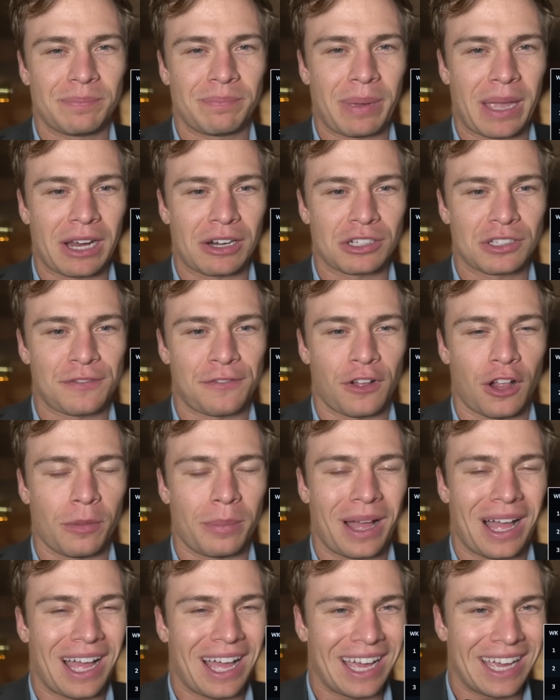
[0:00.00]
Bears fall
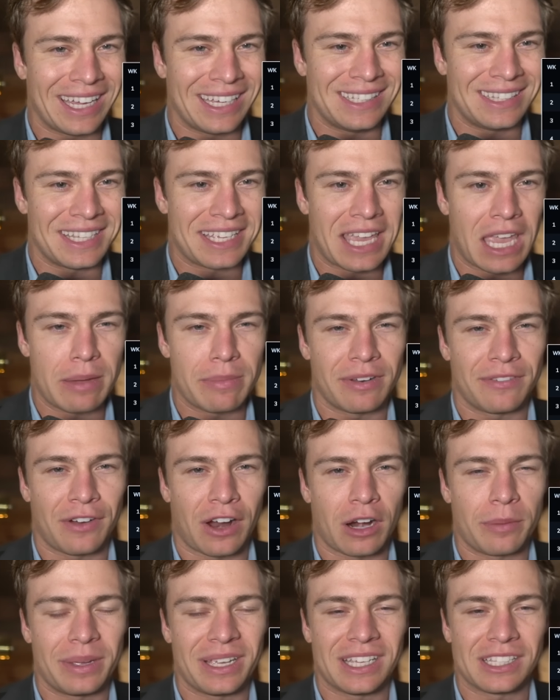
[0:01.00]
behind, the game
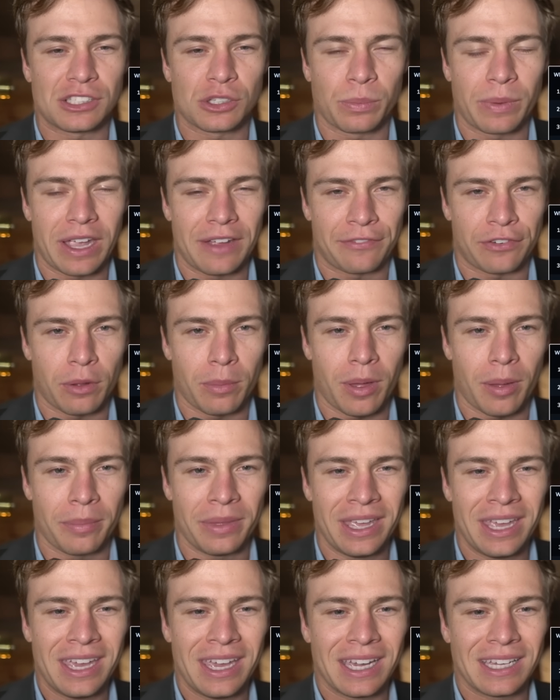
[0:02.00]
environment gets away from
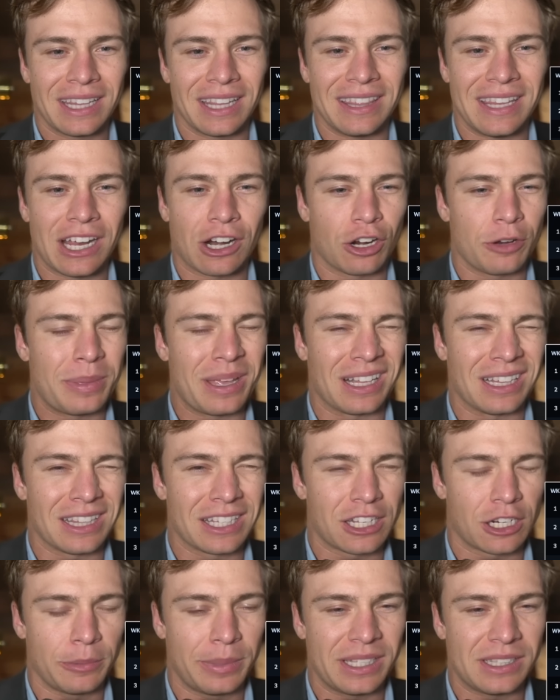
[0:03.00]
them, then there would be a
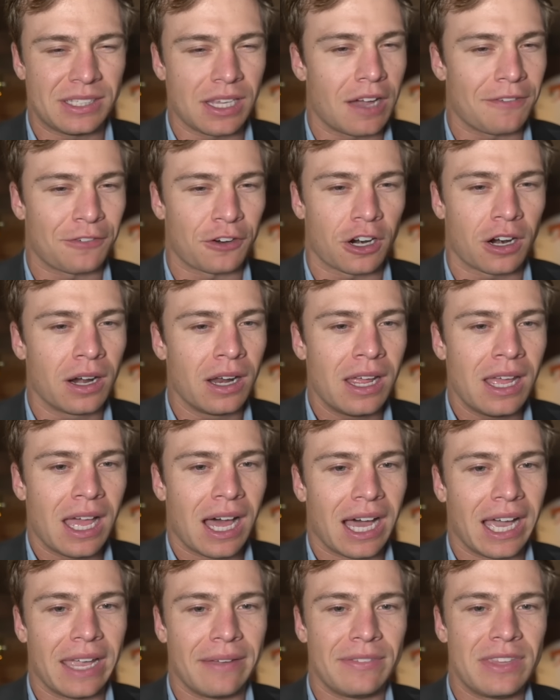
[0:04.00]
little bit tougher.
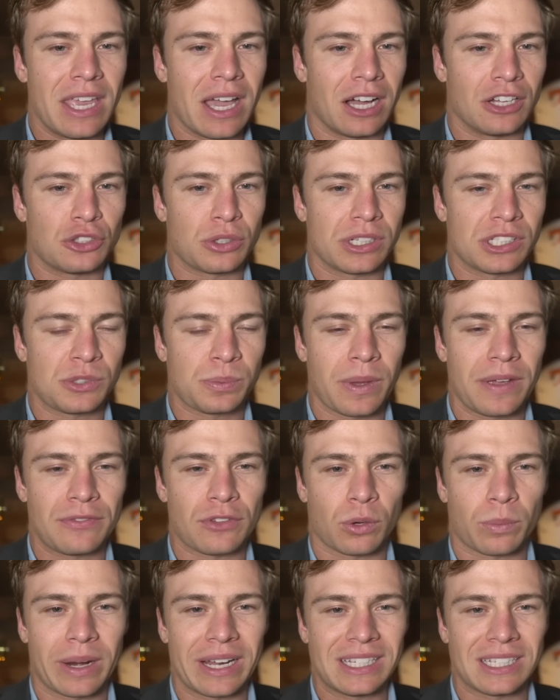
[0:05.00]
I have DeAndre
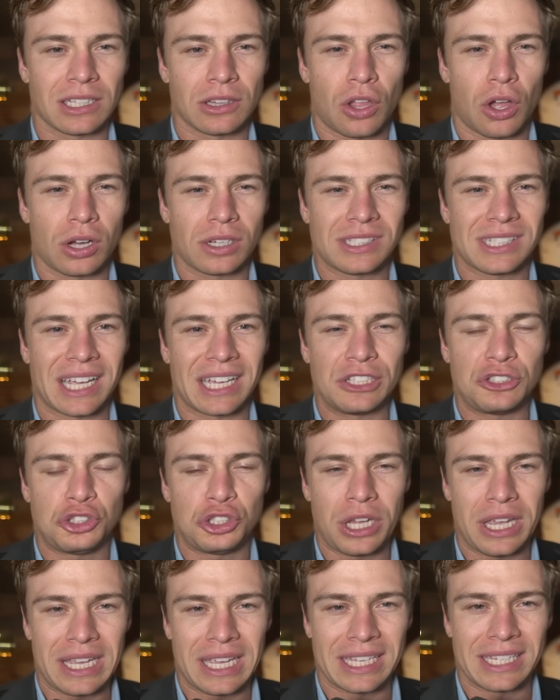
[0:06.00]
Swift ranked alongside
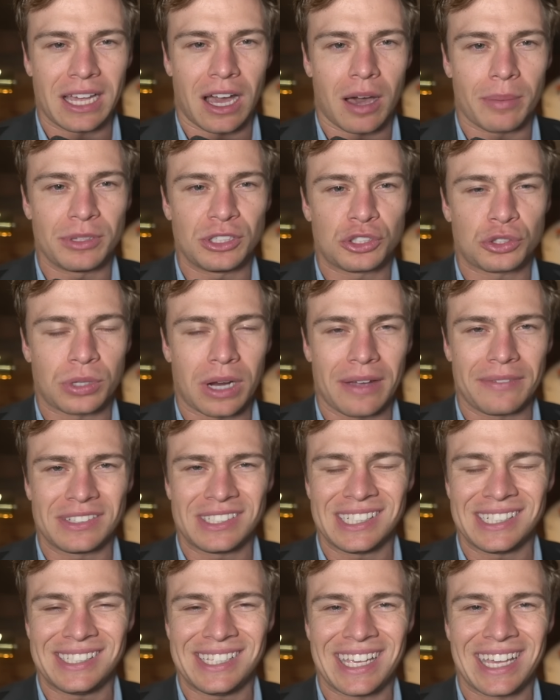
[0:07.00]
J.K. Dobbins,
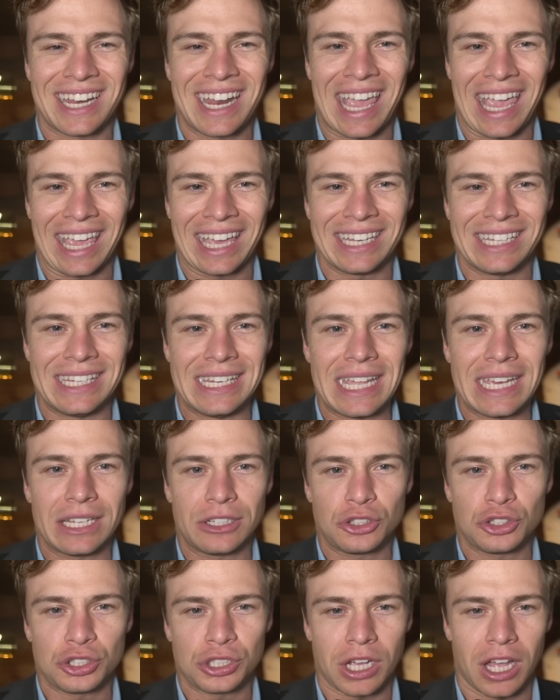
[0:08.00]
Travis Etienne, and
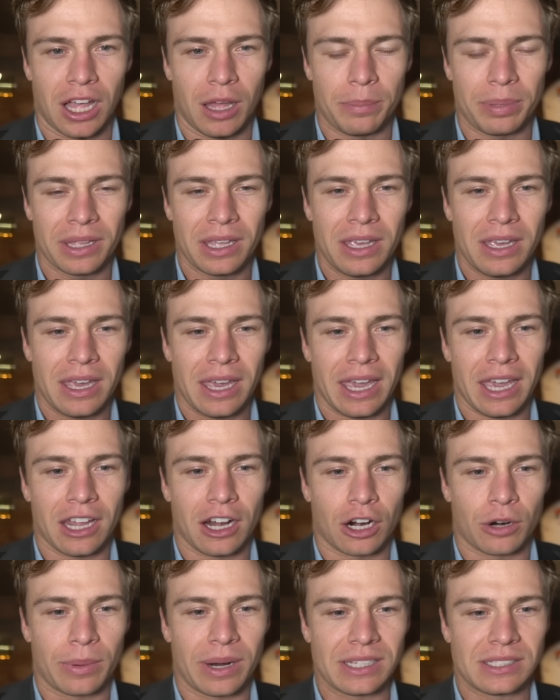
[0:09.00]
Nick Chubb
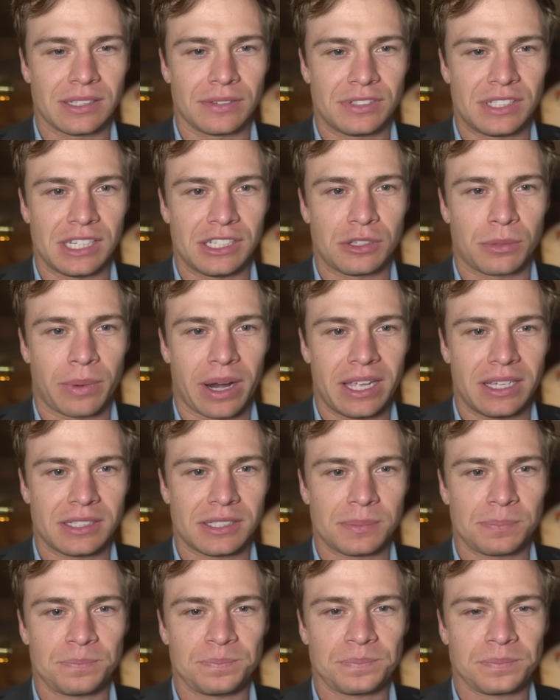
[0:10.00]
in our rest of season
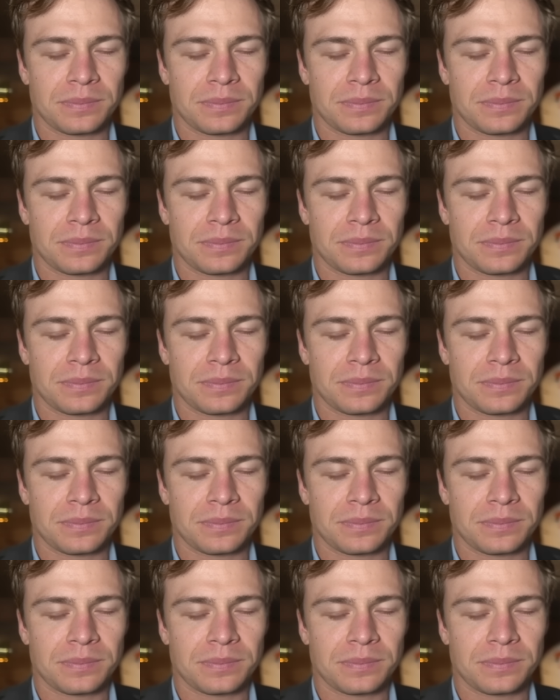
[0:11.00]
ranks.